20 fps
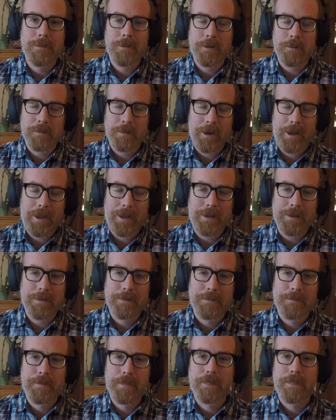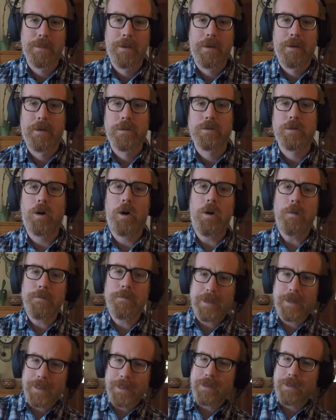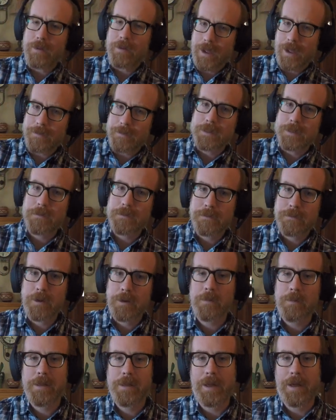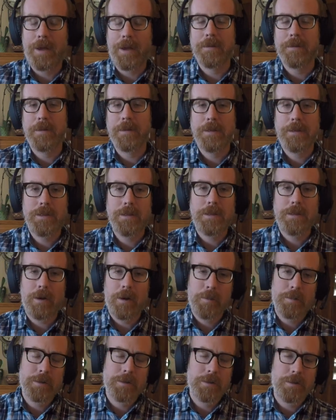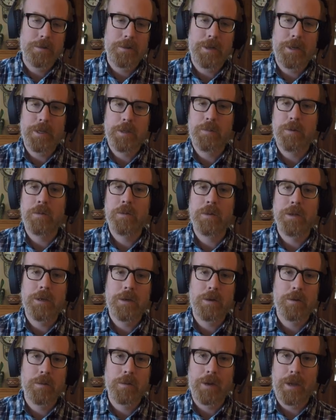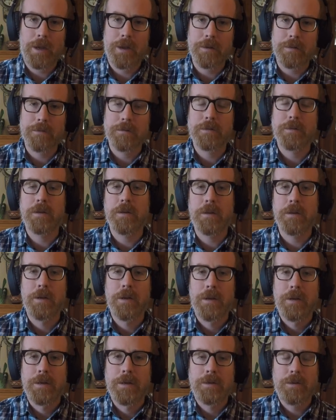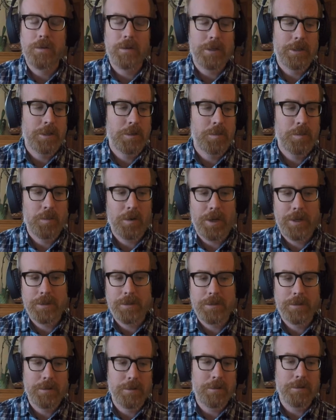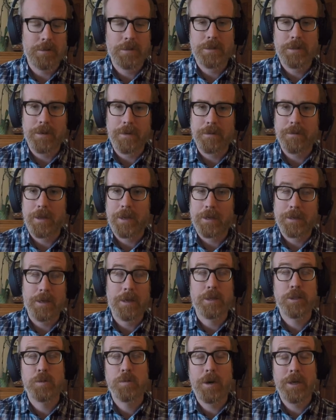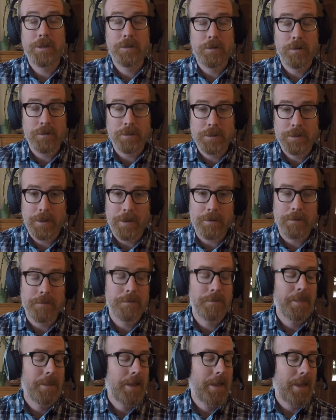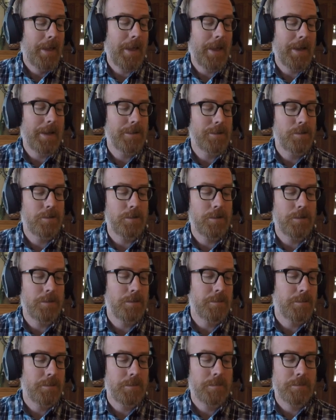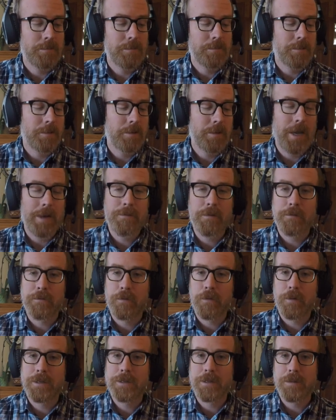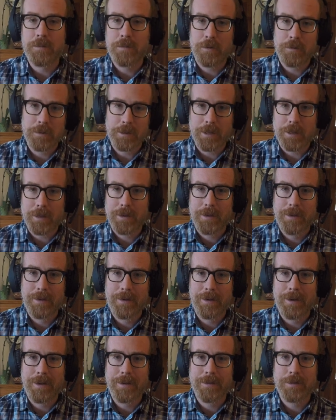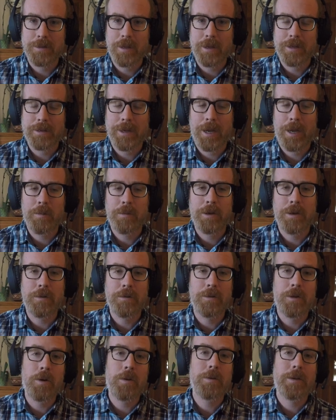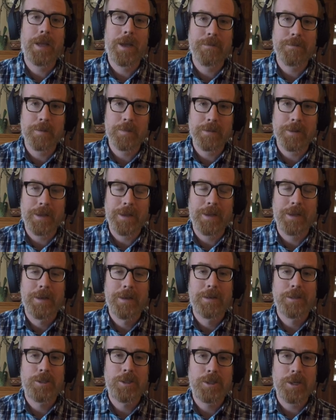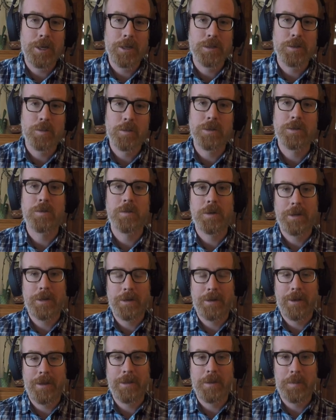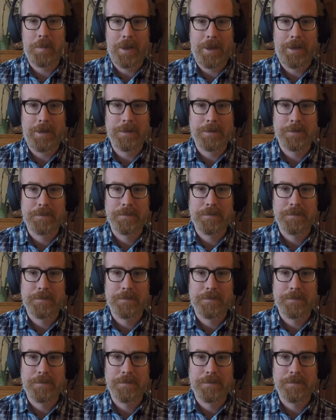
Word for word: right. So hopefully you're having some fun with that. This is an opportunity to be really creative, to to express yourself, e- express yourself, and to to have a voice in music. Uh, it's a time when you don't have to play just what's written on the page.